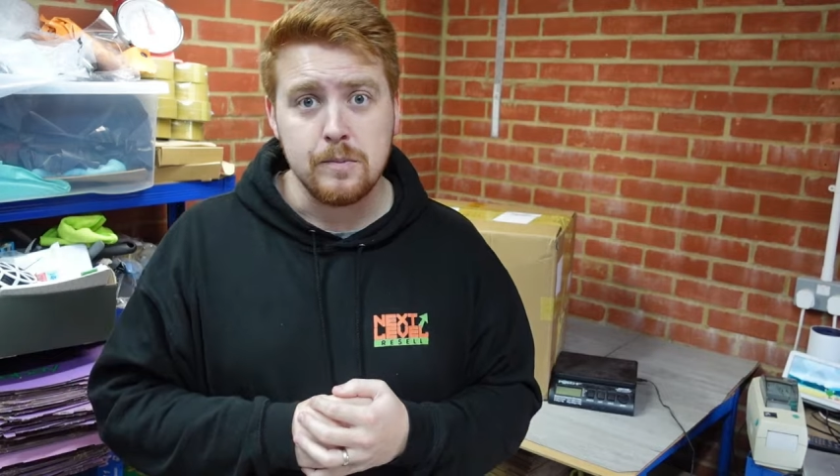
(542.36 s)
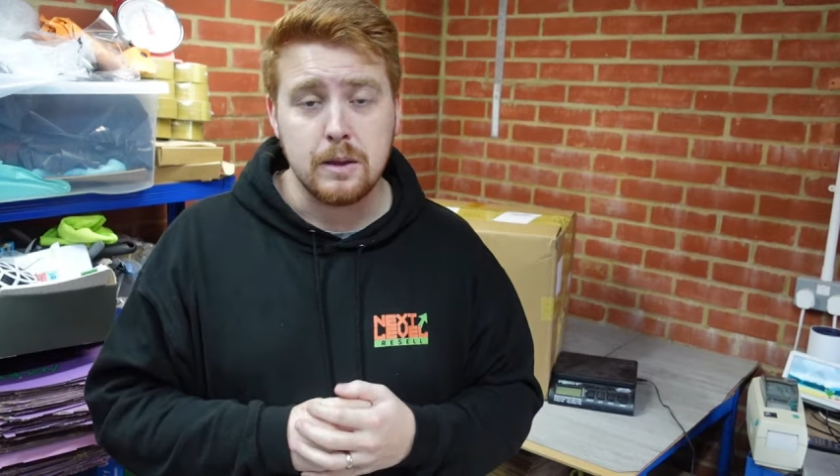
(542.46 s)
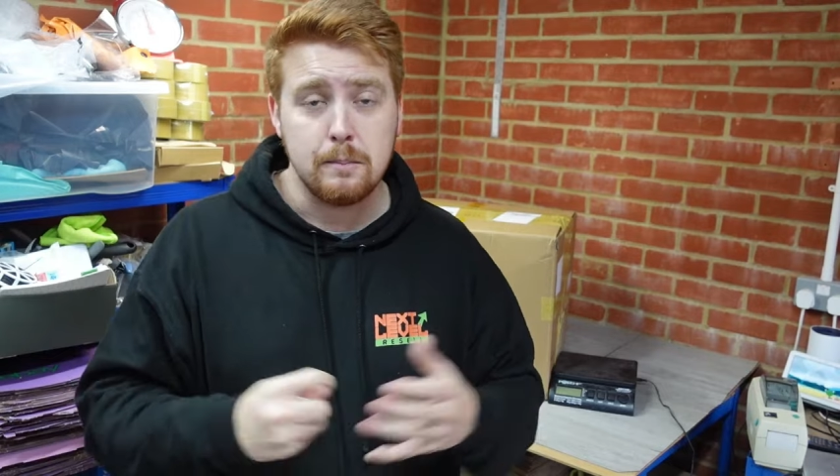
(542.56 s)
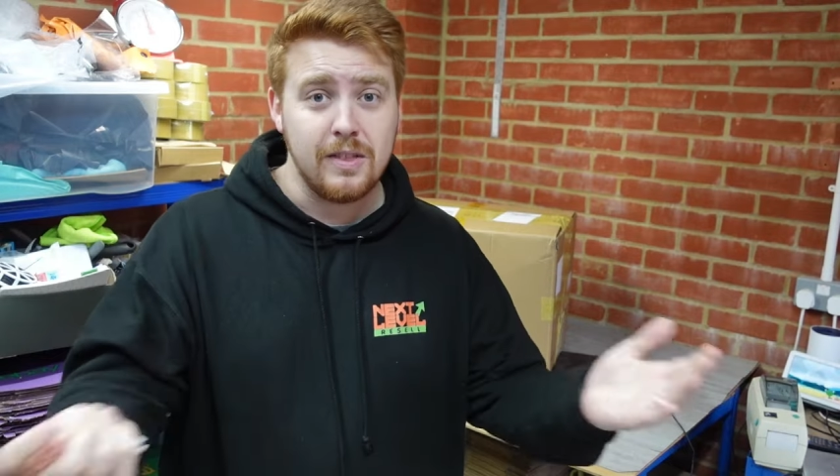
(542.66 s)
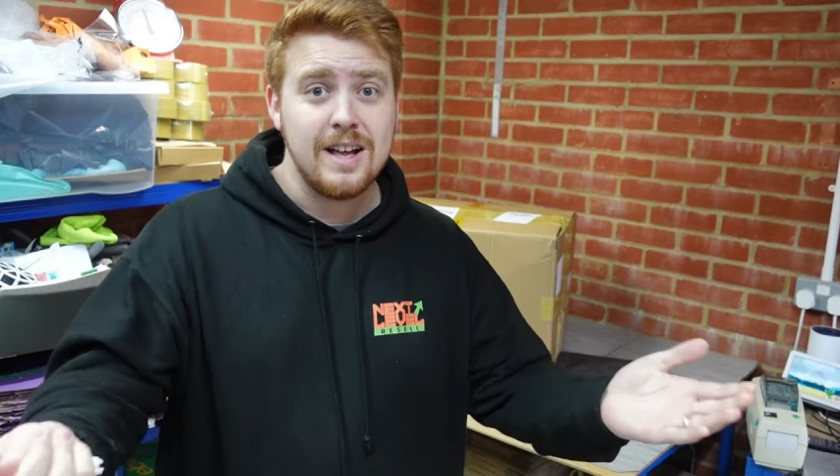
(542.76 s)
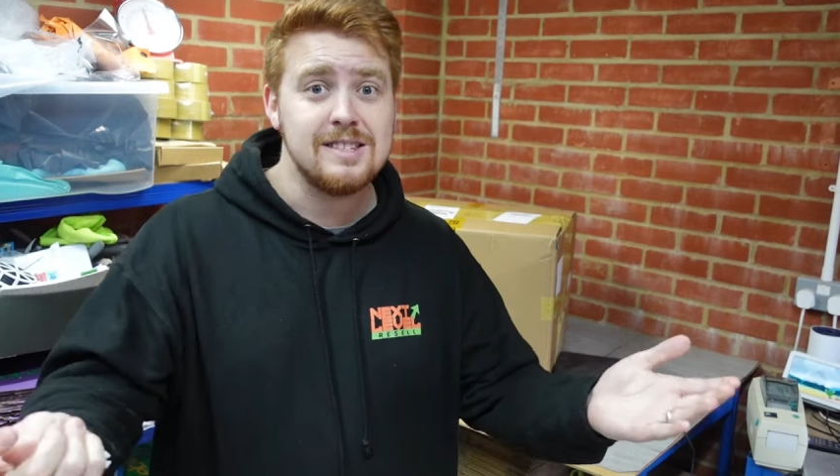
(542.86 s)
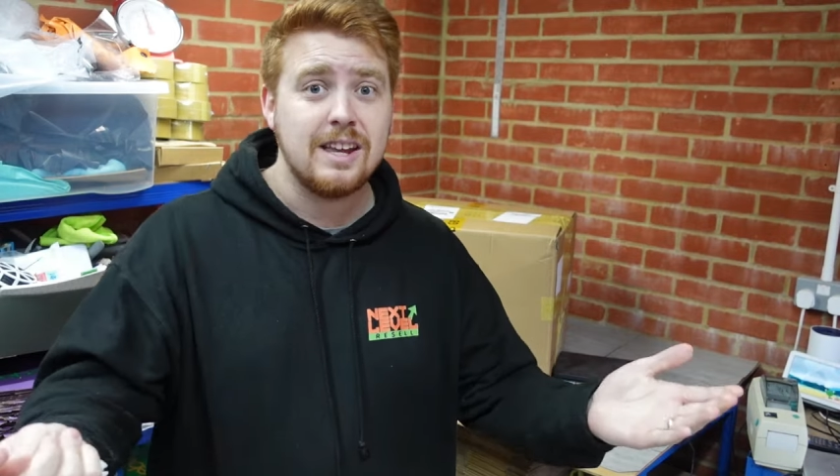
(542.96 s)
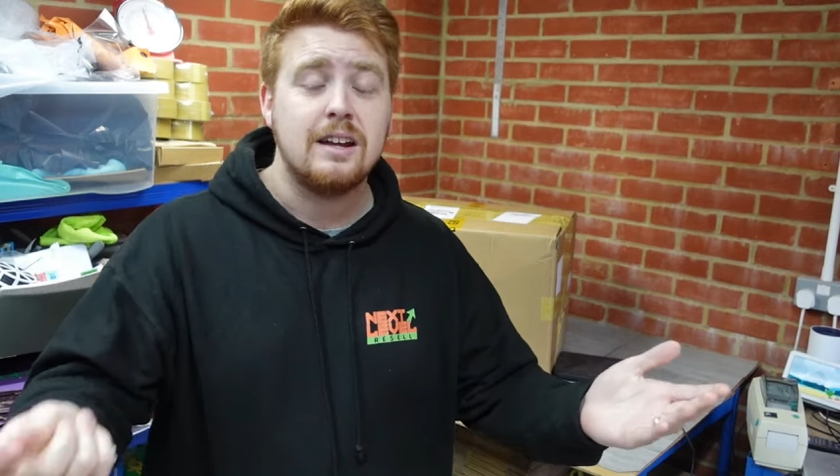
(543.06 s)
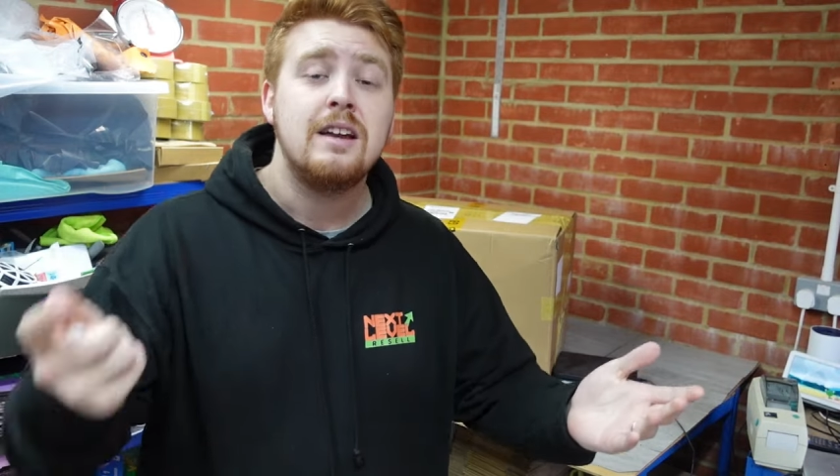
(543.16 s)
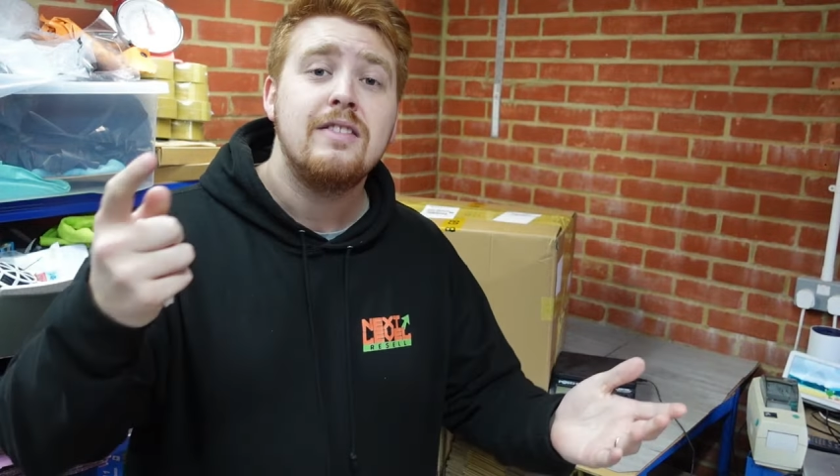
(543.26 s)
But that's it.
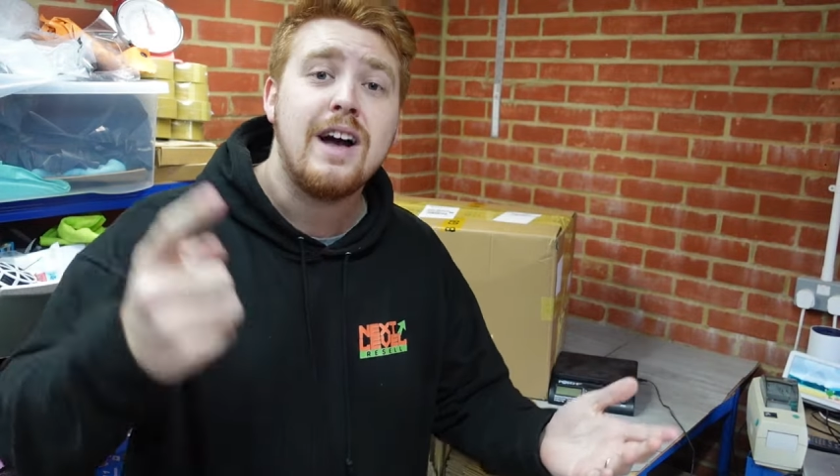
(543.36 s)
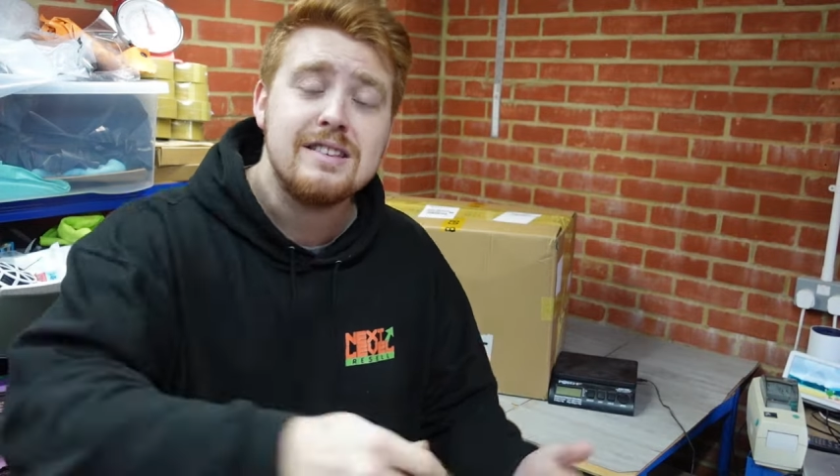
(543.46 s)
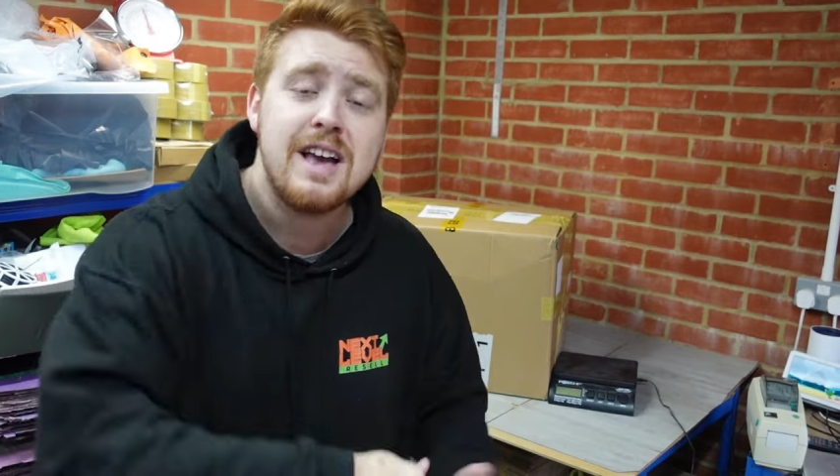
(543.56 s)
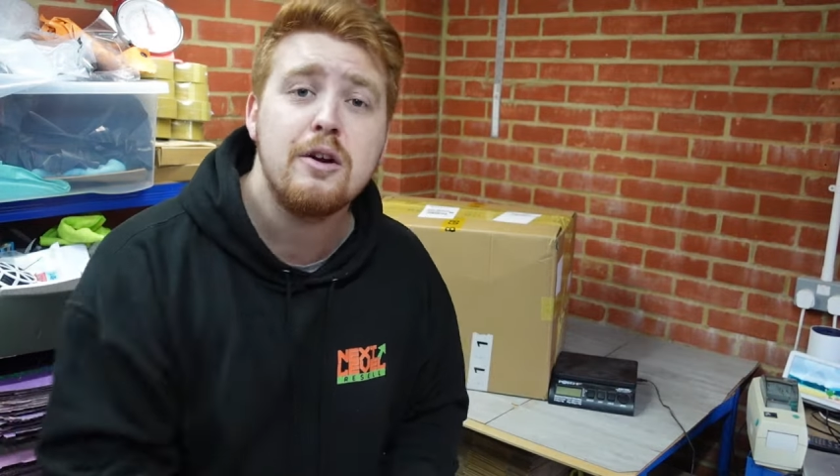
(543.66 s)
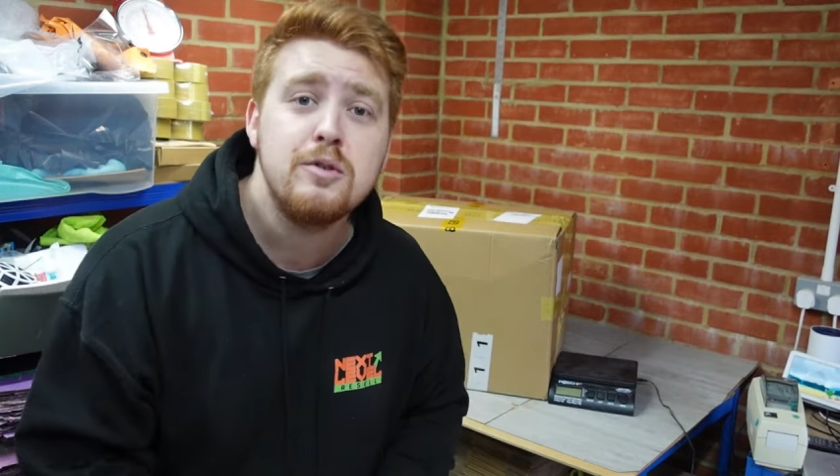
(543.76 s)
That's how you